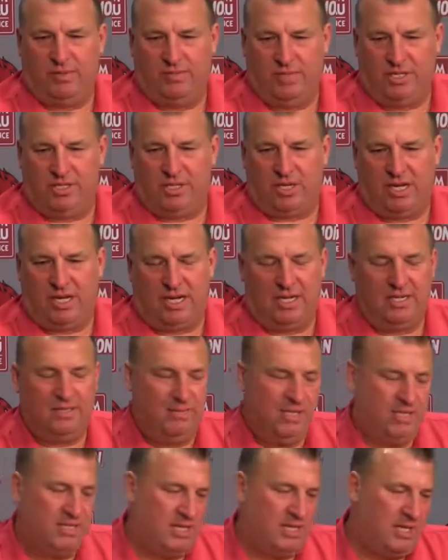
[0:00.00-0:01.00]
It means a lot. It
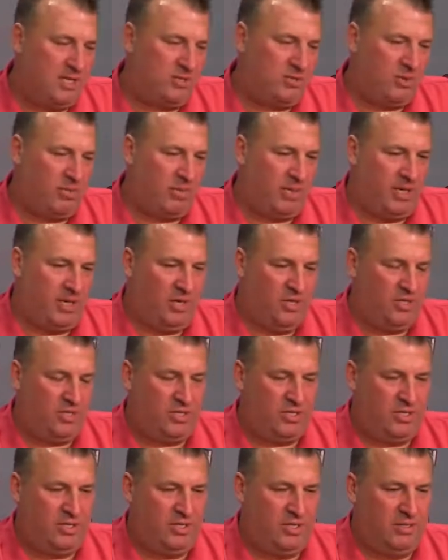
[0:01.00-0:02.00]
means a lot to our
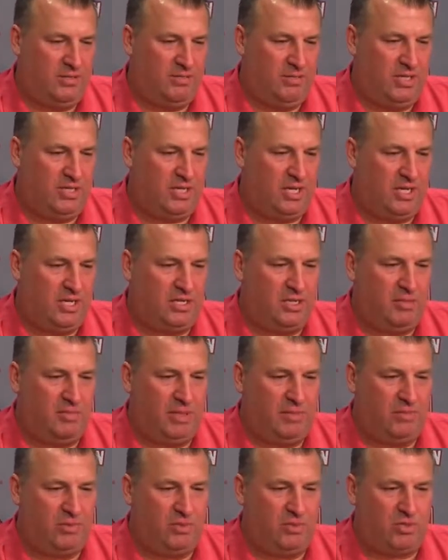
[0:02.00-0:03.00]
parents. It means a lot to the
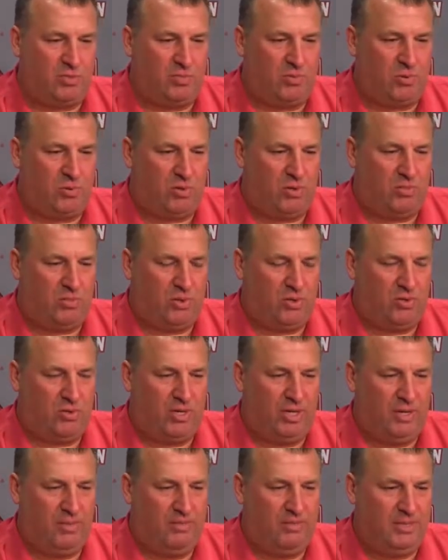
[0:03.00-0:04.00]
people that support our
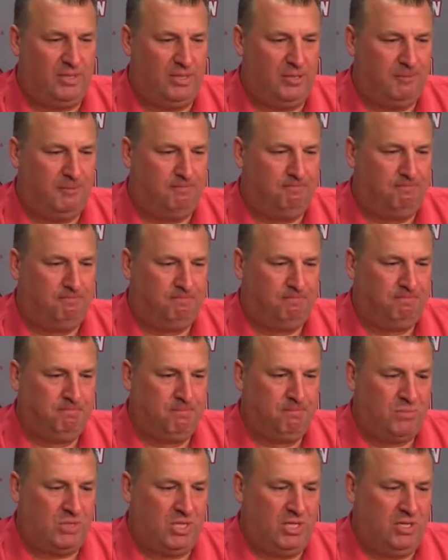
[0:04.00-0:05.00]
program.
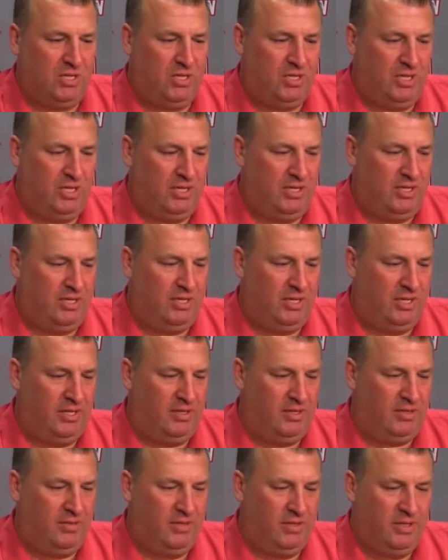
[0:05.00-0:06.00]

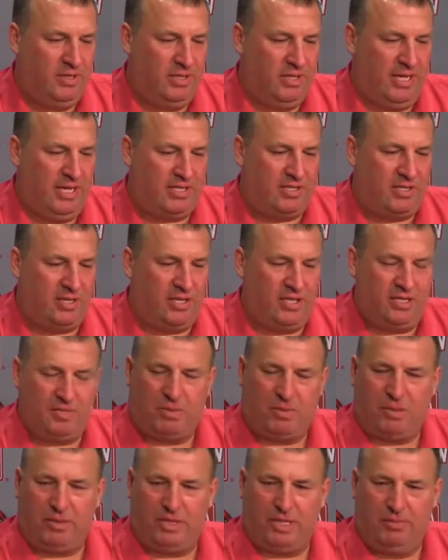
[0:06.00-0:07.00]
And that's the things
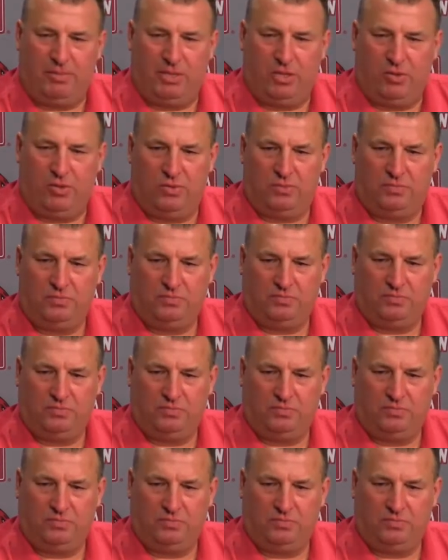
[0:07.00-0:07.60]
that probably keep you going.